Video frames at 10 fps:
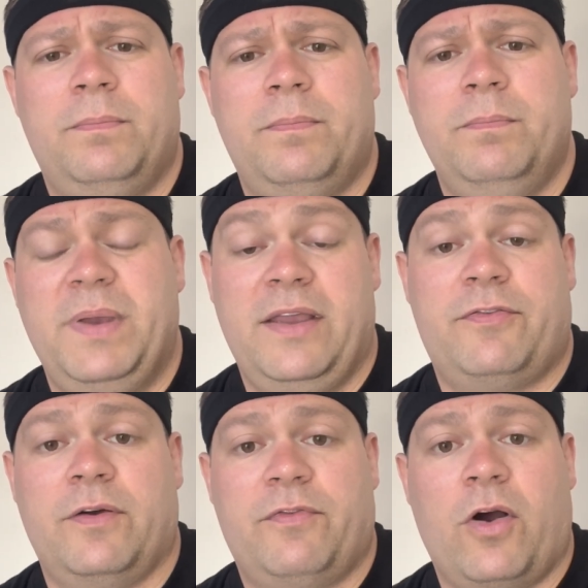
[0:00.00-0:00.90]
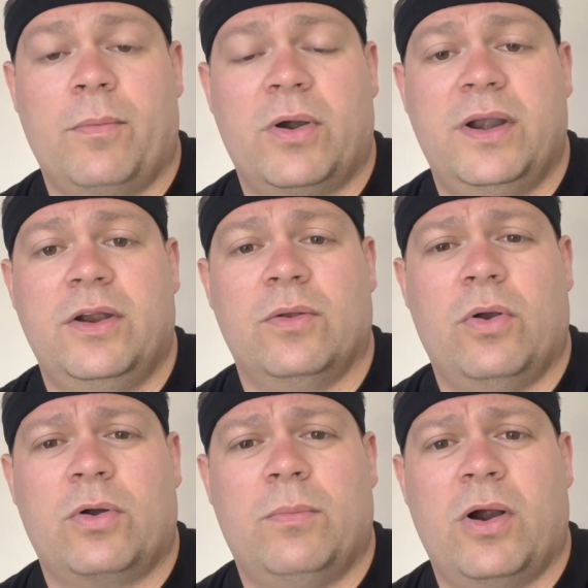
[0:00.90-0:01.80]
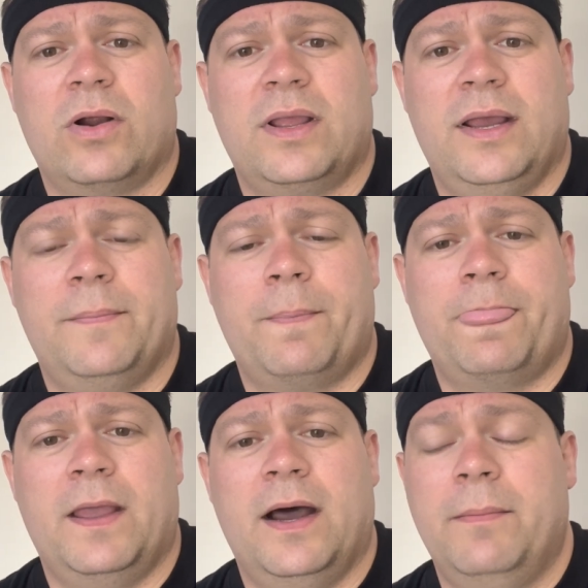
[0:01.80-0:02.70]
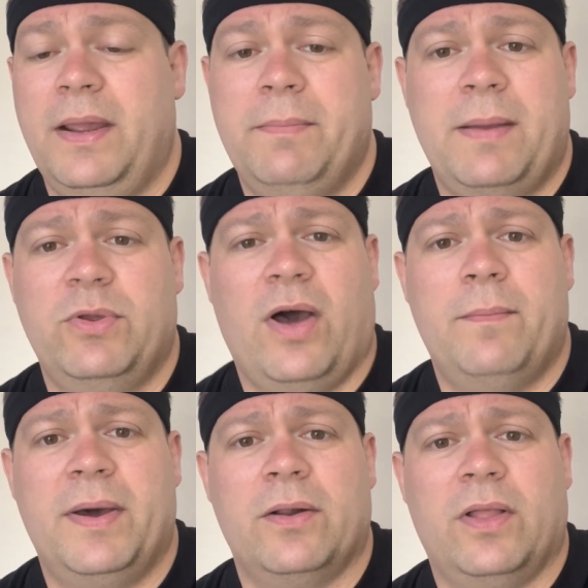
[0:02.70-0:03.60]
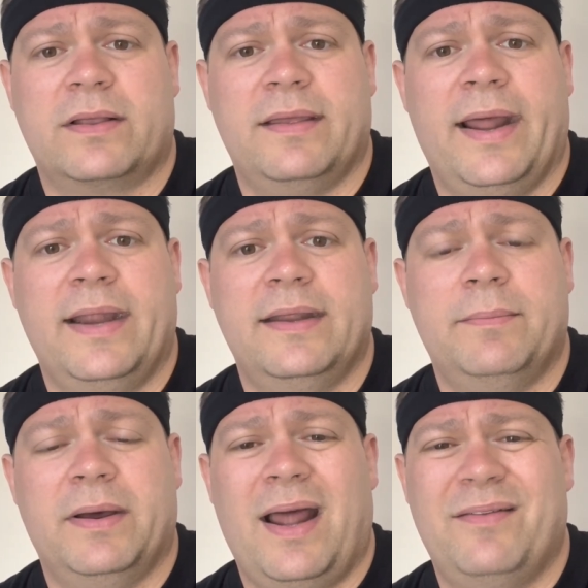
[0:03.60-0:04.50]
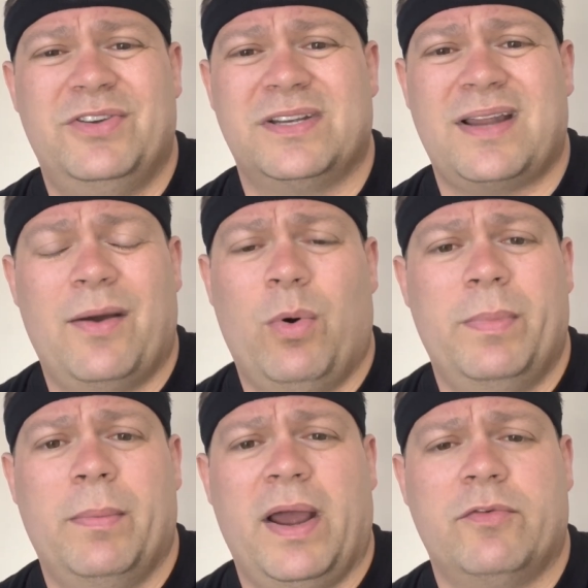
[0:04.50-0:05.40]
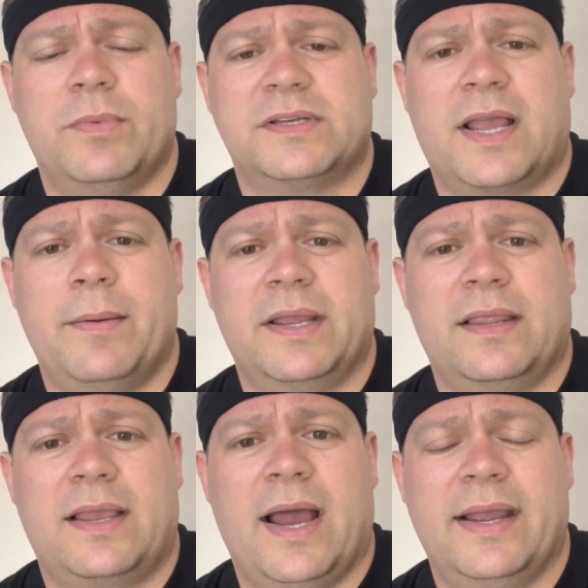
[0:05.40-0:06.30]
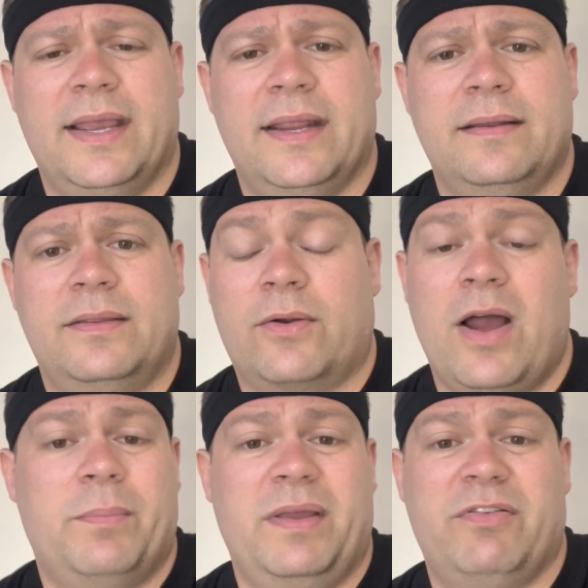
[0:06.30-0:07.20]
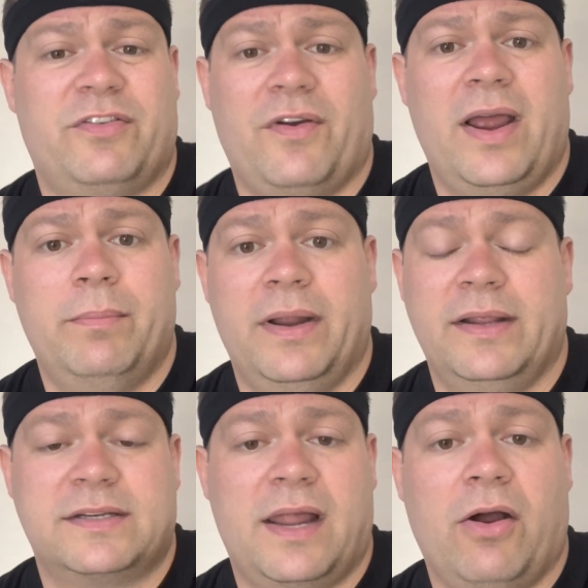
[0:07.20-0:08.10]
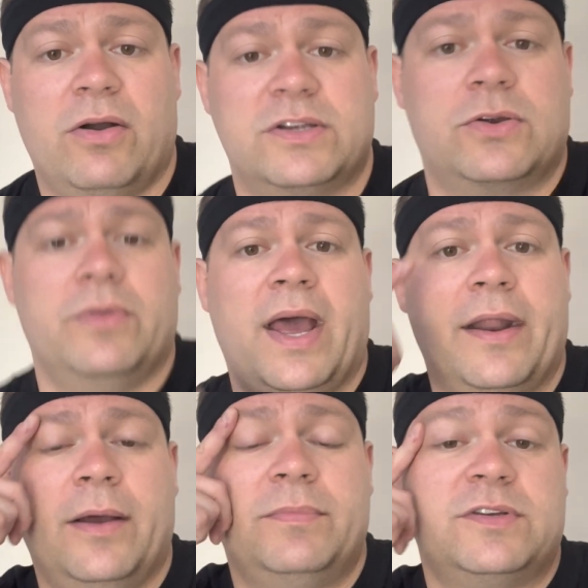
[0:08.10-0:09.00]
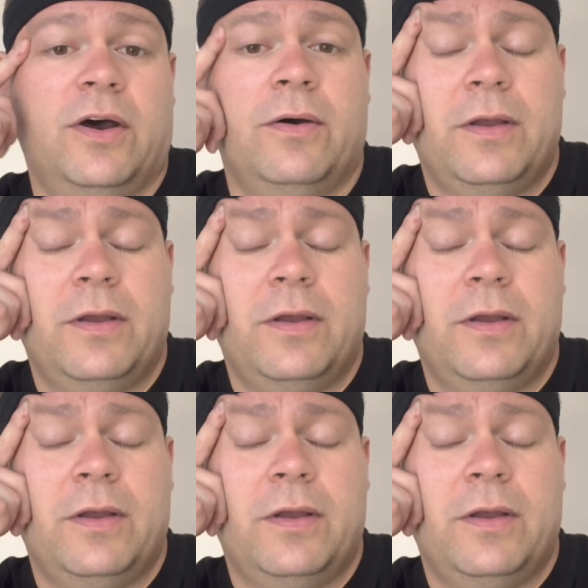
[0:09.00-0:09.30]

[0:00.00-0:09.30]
beef farmer in your local market, and maybe you'll have better luck than I did, but I won't be buying from this guy again. The ground beef is fine, but it's kind of hard to screw that up. So